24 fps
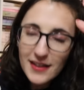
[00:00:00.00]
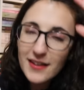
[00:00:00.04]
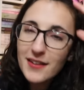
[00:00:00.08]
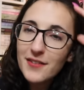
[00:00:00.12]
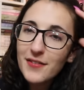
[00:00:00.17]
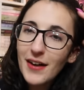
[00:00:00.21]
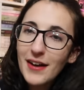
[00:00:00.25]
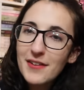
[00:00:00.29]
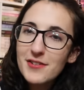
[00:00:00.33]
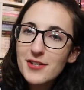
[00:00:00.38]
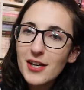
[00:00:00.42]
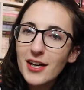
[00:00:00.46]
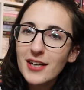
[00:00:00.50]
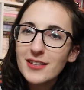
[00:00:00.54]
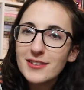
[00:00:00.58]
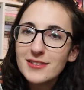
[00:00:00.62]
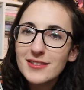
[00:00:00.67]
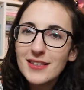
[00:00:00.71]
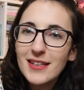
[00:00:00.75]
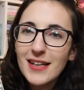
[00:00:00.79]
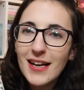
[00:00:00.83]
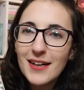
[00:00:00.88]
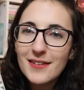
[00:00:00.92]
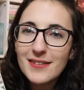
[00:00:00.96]
5 stars.
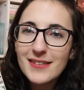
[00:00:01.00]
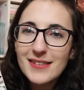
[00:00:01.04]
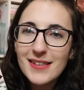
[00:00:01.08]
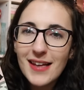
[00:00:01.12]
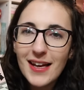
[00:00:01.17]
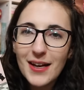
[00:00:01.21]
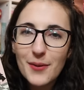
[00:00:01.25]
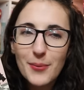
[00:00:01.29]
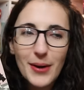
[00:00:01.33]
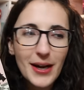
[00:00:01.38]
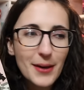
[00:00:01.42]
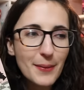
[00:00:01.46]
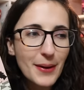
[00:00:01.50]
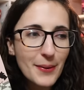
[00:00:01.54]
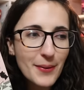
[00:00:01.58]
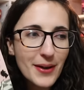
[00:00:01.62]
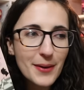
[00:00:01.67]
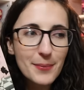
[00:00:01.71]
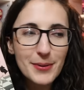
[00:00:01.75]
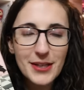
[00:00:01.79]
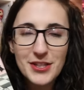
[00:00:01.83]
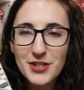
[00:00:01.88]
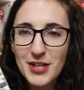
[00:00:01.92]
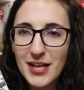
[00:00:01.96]
And I was like, why do I want
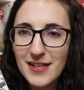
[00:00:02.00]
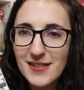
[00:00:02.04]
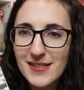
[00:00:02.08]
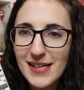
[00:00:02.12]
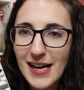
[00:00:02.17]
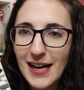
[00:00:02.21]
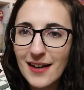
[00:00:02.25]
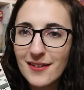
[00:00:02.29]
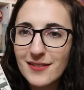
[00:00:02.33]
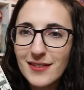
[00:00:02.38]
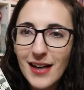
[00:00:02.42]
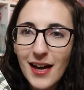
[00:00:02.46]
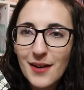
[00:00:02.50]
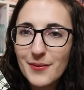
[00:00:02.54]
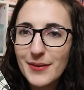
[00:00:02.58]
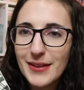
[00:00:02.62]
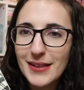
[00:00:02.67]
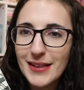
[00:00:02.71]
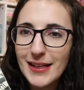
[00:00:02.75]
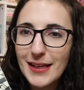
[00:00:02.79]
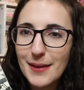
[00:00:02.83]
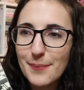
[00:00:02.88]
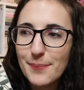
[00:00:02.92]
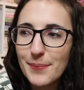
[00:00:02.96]
to play chess now? Not
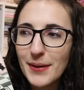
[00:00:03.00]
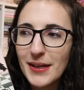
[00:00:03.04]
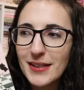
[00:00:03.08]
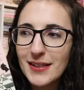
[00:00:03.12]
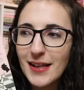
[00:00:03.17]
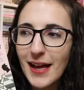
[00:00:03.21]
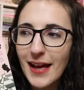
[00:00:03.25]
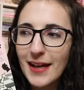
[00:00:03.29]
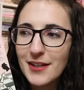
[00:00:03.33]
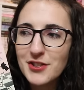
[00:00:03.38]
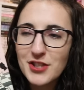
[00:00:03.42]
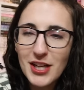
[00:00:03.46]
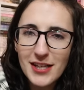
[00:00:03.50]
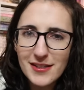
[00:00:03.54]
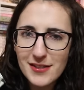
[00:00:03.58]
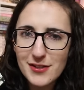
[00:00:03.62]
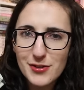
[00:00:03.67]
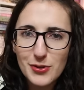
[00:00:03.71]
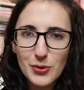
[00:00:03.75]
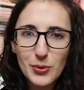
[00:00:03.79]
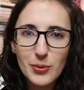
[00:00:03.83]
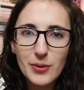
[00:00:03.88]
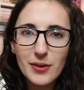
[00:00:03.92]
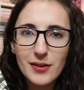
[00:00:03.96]
really, but, like, chess
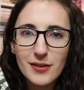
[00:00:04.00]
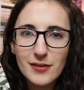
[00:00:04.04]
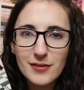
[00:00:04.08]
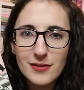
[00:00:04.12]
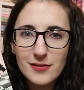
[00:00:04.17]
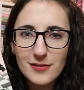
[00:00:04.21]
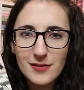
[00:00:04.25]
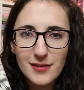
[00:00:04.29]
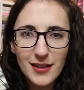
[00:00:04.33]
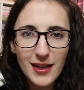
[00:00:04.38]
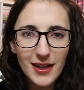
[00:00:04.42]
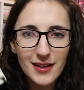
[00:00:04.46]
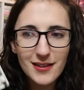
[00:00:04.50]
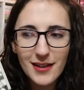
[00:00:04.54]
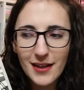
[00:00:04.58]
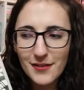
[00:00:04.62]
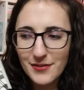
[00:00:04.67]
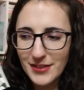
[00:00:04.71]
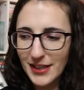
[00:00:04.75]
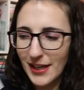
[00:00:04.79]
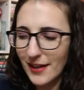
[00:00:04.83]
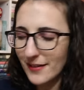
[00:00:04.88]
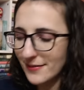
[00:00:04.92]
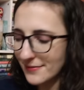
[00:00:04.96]
is cool. I loved it.